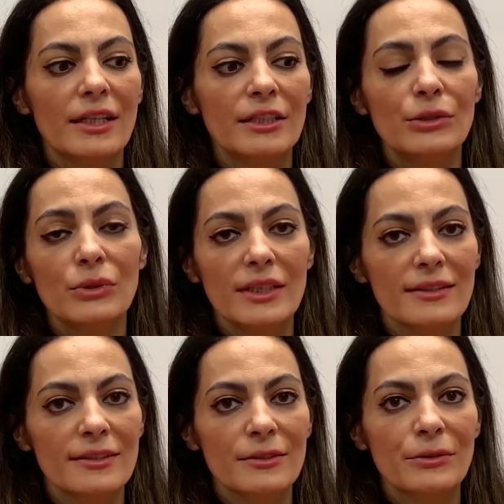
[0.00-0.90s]
a
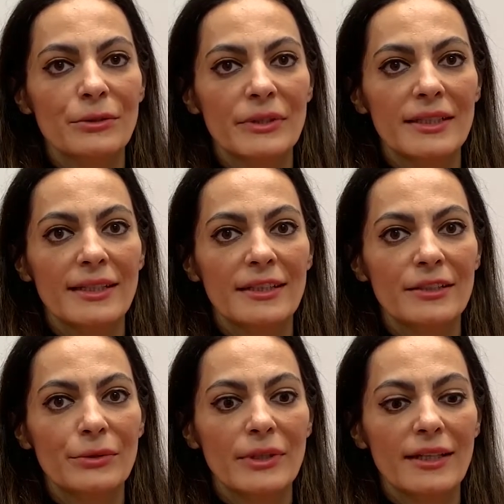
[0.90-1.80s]
unique story that
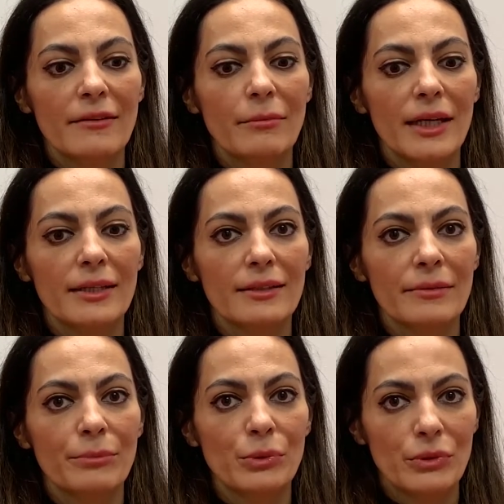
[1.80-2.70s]
you can make
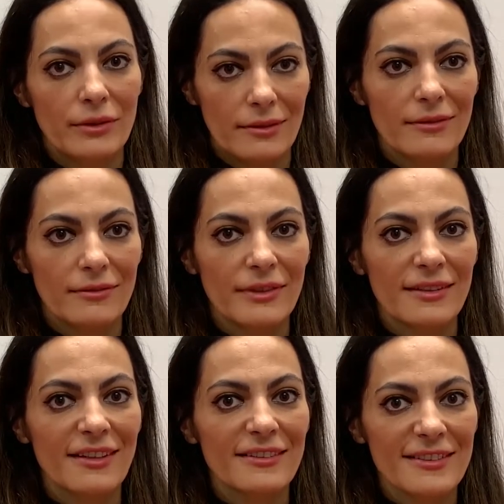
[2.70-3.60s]
a book
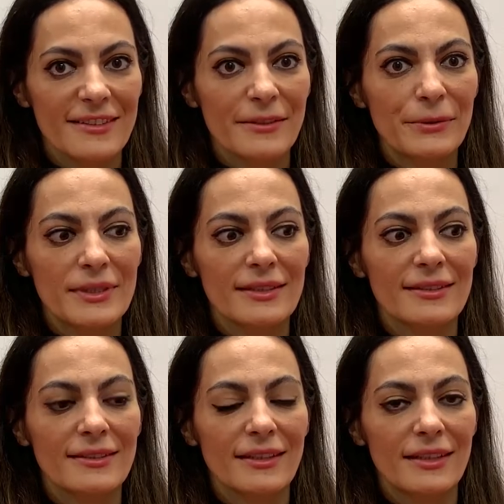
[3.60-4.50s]
with their stories.
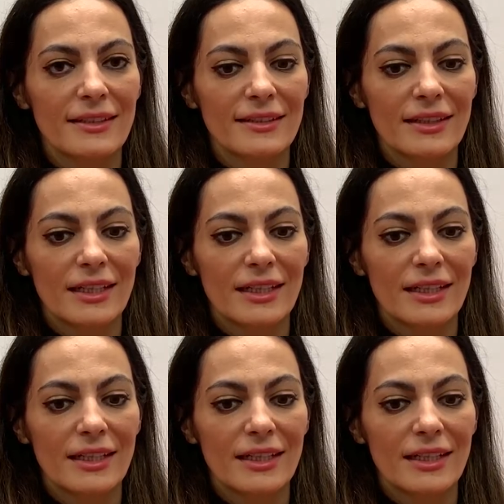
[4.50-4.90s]
It's like,